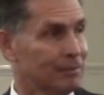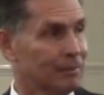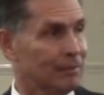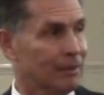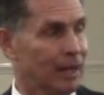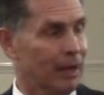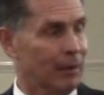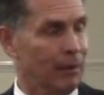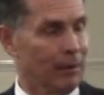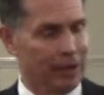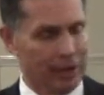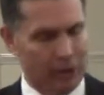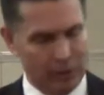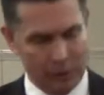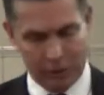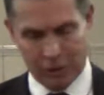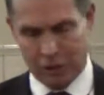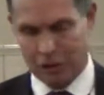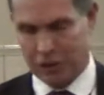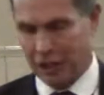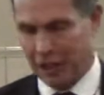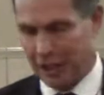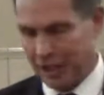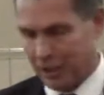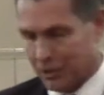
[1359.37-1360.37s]
And we go to
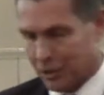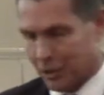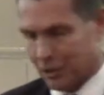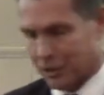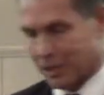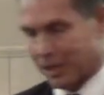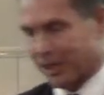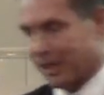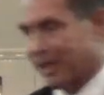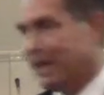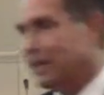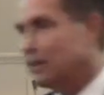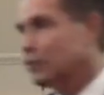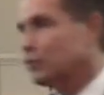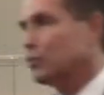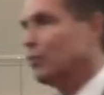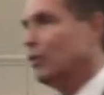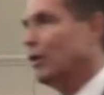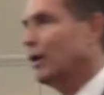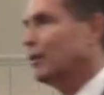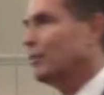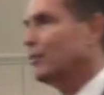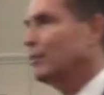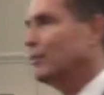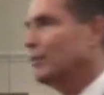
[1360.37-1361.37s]
Jesus and guess
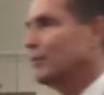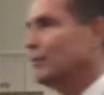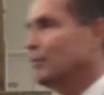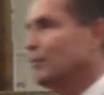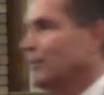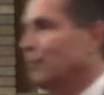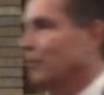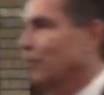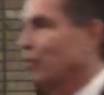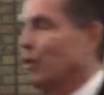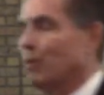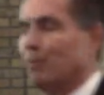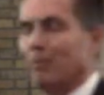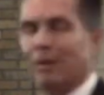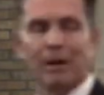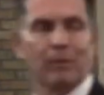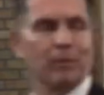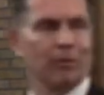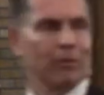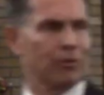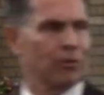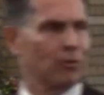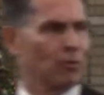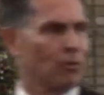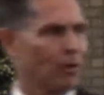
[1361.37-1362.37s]
what? We're met
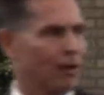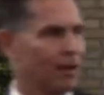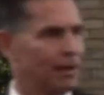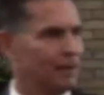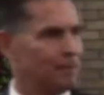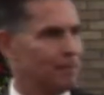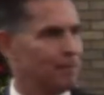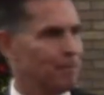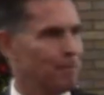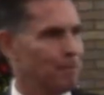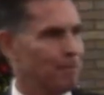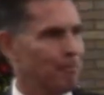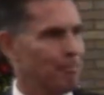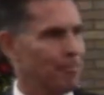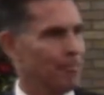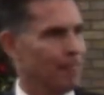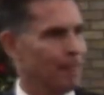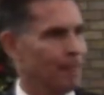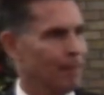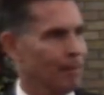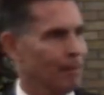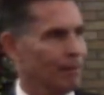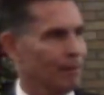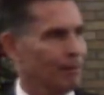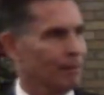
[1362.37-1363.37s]
with what?
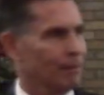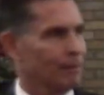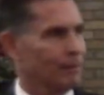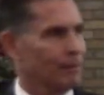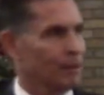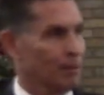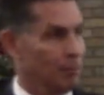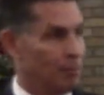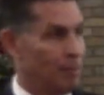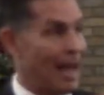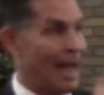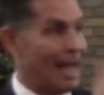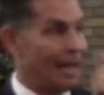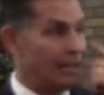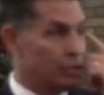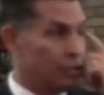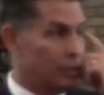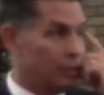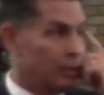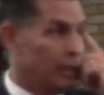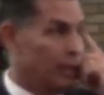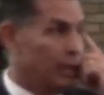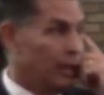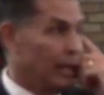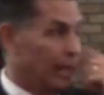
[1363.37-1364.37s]

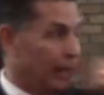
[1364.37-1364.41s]
Compassion.